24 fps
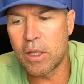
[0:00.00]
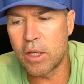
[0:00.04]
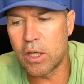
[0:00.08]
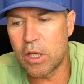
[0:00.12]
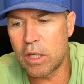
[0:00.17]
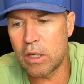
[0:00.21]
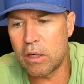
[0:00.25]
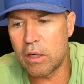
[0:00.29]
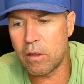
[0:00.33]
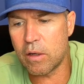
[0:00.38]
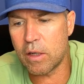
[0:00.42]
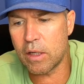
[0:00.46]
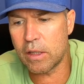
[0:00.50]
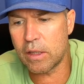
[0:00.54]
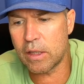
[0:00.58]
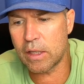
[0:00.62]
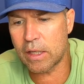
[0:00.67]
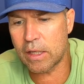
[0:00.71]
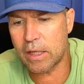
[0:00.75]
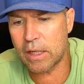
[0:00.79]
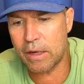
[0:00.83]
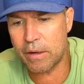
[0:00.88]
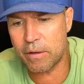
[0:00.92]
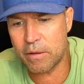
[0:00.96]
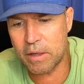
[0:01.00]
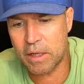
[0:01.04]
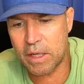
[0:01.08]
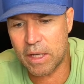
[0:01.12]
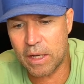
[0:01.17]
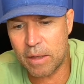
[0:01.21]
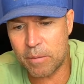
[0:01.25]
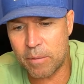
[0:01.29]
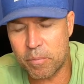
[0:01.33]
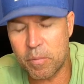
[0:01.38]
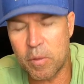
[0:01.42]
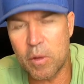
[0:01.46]
you look at the Currie
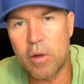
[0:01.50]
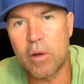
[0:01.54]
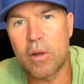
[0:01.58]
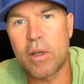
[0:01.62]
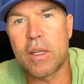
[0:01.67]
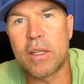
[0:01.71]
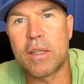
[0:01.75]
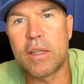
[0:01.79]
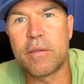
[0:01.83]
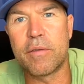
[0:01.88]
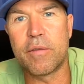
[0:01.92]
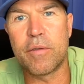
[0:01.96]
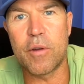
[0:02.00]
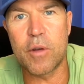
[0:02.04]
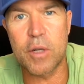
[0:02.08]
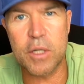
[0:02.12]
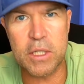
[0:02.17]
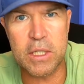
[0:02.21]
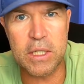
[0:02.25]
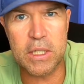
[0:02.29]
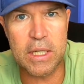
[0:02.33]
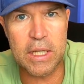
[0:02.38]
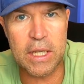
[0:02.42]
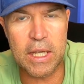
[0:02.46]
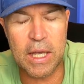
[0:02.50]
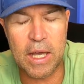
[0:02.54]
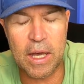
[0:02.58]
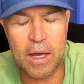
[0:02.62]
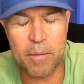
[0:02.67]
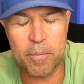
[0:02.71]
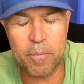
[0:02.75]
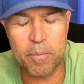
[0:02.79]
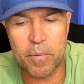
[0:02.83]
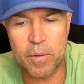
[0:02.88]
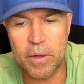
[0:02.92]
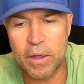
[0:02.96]
Cup, you look at the Varsity
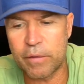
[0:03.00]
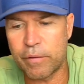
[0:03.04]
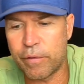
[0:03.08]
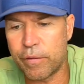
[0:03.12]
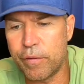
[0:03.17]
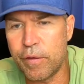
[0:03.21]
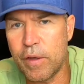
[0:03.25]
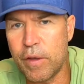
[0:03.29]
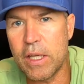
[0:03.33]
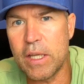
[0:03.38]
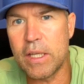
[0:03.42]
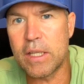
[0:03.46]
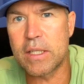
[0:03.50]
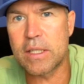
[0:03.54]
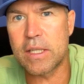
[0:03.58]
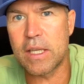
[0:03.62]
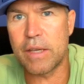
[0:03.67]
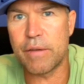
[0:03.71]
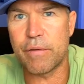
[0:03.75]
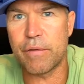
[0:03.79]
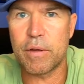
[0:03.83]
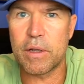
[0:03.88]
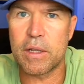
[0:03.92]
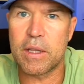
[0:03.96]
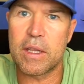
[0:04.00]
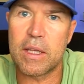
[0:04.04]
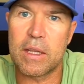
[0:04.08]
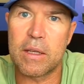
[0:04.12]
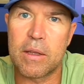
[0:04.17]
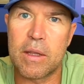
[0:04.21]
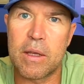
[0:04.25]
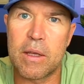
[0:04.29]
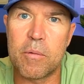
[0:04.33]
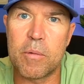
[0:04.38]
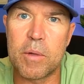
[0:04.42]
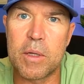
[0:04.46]
Cup that feeds
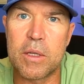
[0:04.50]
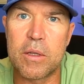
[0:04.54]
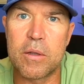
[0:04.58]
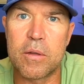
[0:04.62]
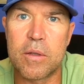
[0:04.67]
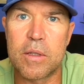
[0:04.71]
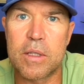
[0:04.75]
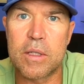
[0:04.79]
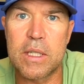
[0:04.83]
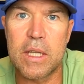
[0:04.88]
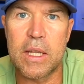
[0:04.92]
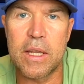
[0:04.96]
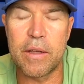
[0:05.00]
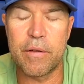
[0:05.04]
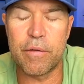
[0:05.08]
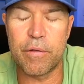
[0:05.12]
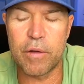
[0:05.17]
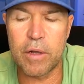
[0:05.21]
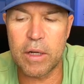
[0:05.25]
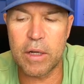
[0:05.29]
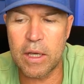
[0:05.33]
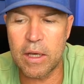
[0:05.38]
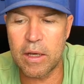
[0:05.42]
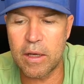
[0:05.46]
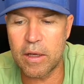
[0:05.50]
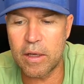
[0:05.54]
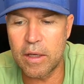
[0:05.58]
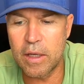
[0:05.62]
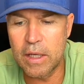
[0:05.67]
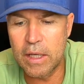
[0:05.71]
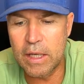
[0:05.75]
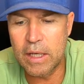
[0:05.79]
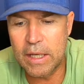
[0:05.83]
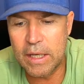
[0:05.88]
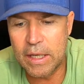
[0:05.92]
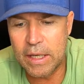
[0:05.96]
everything that we do in South Africa.
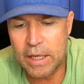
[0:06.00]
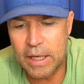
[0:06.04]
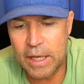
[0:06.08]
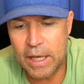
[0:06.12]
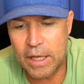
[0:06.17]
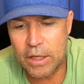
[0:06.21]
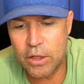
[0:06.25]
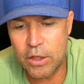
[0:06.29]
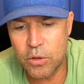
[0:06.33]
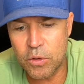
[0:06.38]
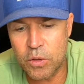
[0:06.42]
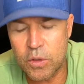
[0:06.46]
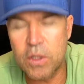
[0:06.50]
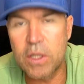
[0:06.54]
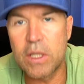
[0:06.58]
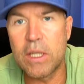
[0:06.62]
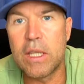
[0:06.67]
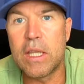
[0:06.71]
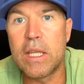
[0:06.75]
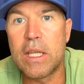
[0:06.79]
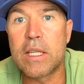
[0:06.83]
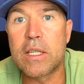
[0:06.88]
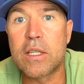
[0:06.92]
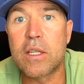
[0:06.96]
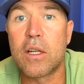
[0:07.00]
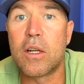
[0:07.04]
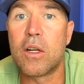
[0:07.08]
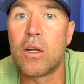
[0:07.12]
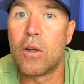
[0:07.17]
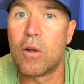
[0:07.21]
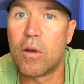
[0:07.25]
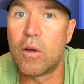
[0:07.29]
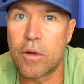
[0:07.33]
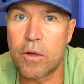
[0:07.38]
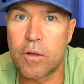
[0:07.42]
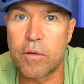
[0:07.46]
And you see there's a
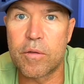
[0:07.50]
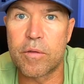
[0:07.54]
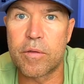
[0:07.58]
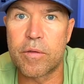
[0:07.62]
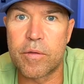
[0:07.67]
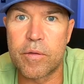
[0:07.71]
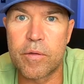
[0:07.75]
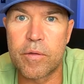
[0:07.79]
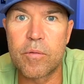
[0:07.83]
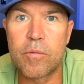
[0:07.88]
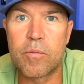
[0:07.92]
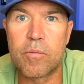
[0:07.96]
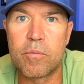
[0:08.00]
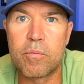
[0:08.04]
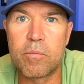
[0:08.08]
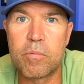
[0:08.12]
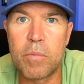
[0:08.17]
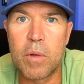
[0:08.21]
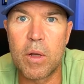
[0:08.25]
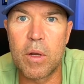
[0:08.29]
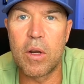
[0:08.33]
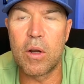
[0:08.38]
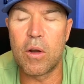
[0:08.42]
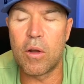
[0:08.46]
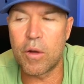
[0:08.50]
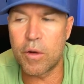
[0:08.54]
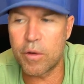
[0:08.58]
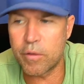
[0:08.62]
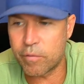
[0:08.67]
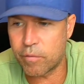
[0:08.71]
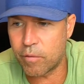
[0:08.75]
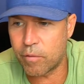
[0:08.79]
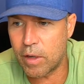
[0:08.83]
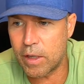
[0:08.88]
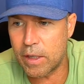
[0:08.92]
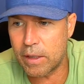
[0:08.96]
lot of lot
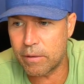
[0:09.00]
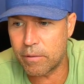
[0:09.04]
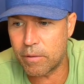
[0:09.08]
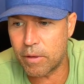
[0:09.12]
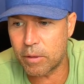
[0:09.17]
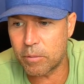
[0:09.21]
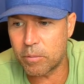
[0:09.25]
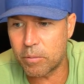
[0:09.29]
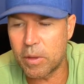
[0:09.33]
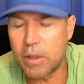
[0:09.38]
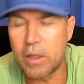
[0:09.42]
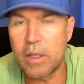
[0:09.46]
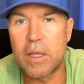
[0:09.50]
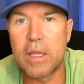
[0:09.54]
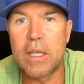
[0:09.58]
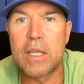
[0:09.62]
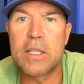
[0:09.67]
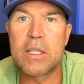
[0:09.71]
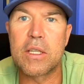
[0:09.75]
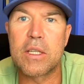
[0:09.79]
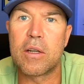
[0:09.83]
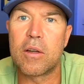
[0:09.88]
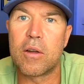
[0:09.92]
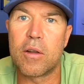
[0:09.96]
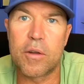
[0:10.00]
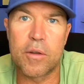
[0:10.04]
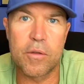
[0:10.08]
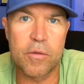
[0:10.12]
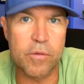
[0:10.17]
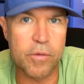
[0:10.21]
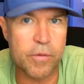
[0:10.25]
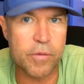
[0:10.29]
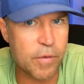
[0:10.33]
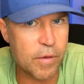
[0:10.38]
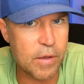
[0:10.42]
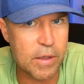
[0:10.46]
of running rugby. There's a lot
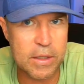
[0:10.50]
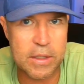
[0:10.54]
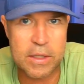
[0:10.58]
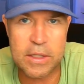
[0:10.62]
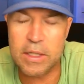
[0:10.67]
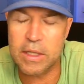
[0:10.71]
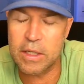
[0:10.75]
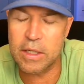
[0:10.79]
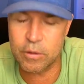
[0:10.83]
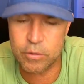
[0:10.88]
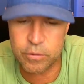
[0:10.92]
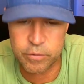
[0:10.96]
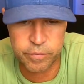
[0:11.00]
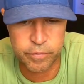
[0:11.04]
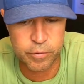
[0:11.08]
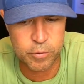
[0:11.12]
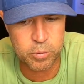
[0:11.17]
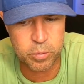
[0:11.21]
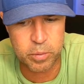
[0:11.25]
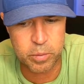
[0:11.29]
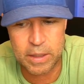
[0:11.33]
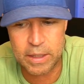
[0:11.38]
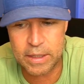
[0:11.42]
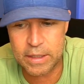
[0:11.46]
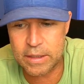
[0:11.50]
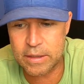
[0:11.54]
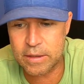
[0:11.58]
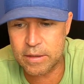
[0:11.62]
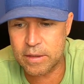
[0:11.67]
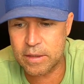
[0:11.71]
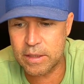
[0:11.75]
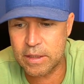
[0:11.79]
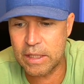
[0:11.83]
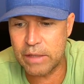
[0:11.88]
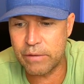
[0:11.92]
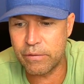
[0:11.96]
of uh, skillful
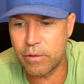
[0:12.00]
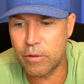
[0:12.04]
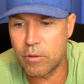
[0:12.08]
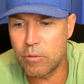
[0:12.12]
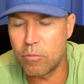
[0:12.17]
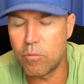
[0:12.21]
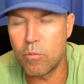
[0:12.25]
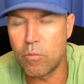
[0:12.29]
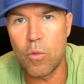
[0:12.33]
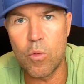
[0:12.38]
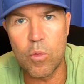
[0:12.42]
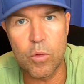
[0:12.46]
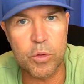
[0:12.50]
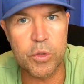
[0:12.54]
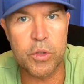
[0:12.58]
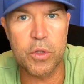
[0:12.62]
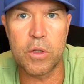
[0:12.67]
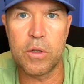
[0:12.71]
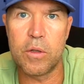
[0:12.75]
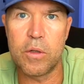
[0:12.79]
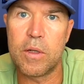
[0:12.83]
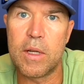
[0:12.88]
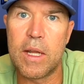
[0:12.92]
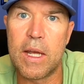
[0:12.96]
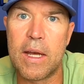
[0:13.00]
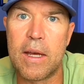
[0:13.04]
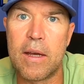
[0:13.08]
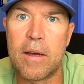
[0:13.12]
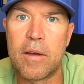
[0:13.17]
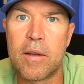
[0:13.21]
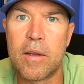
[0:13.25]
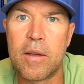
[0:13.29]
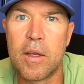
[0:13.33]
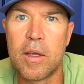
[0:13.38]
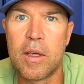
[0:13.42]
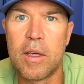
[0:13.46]
players, even more so
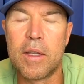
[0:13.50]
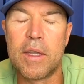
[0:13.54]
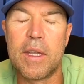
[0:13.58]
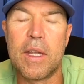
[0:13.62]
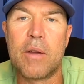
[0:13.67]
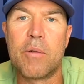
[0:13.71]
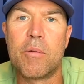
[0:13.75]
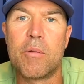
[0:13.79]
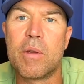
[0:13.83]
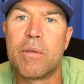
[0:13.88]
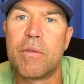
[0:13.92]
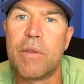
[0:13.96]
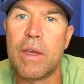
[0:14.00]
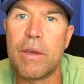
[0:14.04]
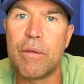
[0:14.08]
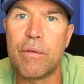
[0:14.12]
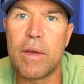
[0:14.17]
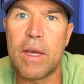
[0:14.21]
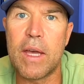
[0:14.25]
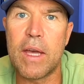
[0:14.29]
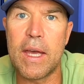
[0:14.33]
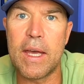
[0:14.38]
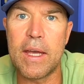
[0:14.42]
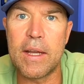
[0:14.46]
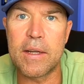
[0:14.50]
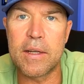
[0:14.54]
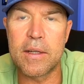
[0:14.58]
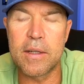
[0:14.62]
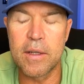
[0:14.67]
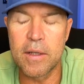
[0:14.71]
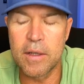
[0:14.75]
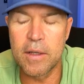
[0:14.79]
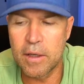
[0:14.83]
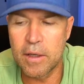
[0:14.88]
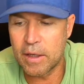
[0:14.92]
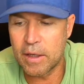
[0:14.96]
now than we've ever had.
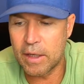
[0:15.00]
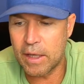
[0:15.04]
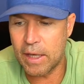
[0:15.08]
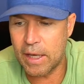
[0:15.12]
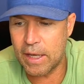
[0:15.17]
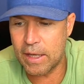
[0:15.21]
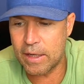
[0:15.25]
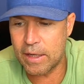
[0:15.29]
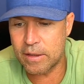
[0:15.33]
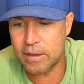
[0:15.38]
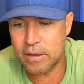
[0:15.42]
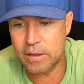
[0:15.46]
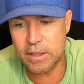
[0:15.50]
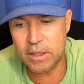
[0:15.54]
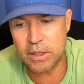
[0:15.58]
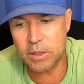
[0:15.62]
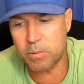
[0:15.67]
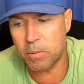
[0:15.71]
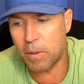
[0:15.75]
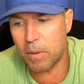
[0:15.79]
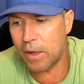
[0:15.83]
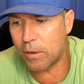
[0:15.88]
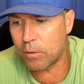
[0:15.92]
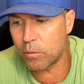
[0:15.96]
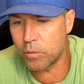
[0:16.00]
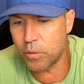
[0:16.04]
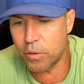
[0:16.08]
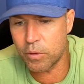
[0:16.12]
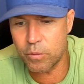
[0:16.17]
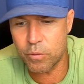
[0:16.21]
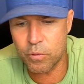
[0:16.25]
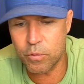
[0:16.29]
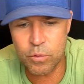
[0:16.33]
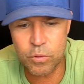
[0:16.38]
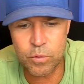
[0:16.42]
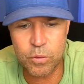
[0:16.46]
And despite all the
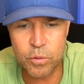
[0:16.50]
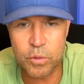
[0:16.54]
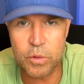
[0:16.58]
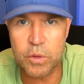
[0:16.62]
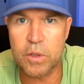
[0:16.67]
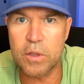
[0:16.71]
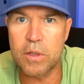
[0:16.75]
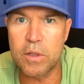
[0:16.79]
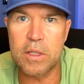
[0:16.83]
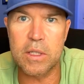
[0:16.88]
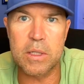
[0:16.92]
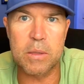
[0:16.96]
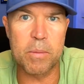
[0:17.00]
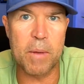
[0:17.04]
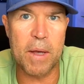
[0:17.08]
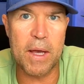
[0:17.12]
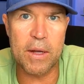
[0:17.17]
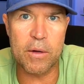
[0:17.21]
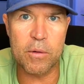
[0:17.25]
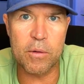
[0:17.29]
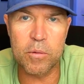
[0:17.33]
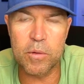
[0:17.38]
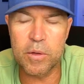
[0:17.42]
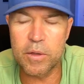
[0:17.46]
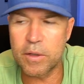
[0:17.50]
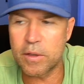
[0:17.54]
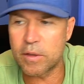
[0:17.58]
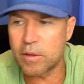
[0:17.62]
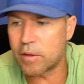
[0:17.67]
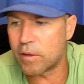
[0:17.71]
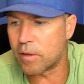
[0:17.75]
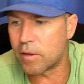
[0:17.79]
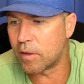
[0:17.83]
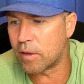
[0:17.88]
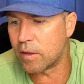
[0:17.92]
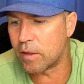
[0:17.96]
rules and despite all
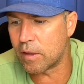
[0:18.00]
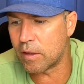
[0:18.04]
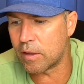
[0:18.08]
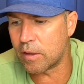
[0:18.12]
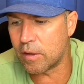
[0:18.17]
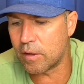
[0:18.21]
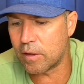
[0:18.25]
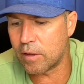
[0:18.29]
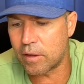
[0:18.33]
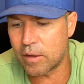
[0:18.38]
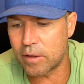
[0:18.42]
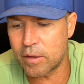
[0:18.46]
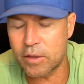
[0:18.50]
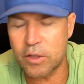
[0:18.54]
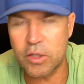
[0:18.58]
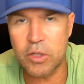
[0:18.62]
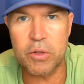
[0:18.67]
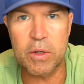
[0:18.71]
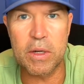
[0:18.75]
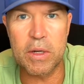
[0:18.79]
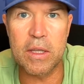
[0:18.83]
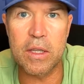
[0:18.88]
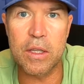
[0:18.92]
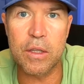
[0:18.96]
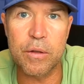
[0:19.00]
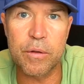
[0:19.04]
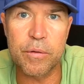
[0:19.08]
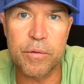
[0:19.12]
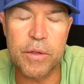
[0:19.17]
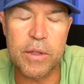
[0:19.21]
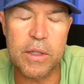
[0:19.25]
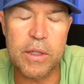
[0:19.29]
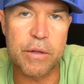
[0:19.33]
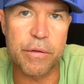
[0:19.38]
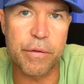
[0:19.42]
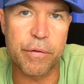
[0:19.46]
the, the, the strength of
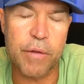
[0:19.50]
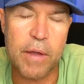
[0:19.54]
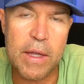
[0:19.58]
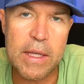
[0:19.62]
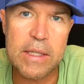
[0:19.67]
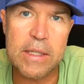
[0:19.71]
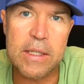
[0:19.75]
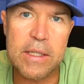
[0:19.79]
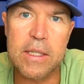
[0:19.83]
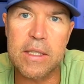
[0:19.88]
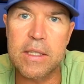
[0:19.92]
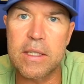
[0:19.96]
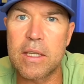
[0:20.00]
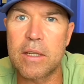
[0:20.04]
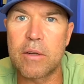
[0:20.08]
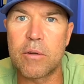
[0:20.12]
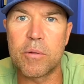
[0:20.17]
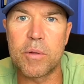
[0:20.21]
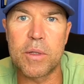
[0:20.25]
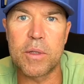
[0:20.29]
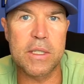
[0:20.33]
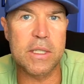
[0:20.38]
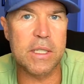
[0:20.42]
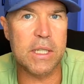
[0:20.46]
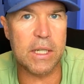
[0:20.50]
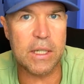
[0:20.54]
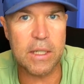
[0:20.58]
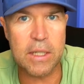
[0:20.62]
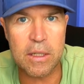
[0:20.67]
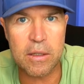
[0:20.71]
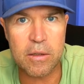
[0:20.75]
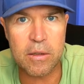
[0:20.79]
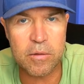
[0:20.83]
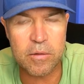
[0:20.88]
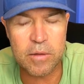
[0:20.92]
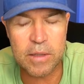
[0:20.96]
the defenses and all the
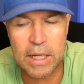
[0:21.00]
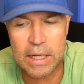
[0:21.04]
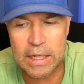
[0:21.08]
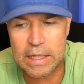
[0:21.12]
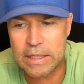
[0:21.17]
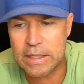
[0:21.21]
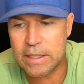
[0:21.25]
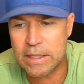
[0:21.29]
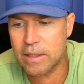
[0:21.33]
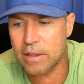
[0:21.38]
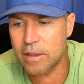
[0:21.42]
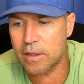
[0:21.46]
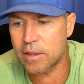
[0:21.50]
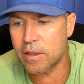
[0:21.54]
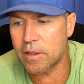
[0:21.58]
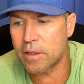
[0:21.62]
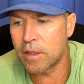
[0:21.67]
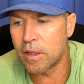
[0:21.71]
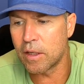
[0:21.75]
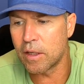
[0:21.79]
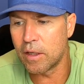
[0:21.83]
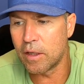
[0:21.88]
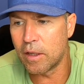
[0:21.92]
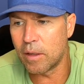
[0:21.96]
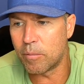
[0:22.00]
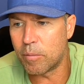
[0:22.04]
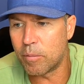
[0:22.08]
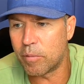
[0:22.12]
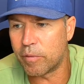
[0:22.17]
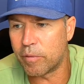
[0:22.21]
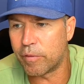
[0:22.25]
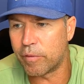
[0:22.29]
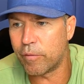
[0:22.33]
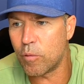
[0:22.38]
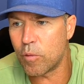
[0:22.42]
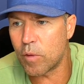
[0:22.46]
technical analysis
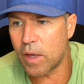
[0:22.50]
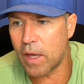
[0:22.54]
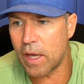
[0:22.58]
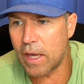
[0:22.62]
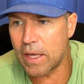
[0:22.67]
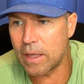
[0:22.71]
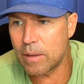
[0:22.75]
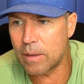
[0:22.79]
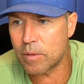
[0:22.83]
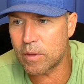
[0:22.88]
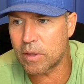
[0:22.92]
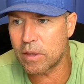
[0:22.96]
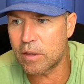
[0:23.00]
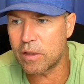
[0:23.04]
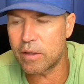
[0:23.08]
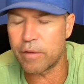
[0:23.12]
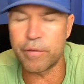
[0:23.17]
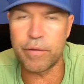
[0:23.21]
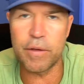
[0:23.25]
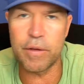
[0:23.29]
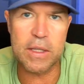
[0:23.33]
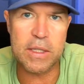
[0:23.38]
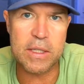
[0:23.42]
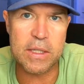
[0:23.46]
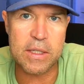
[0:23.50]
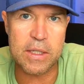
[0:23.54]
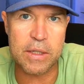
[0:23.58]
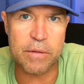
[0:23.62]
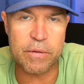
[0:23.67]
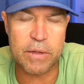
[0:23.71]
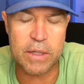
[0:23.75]
before games and defenses have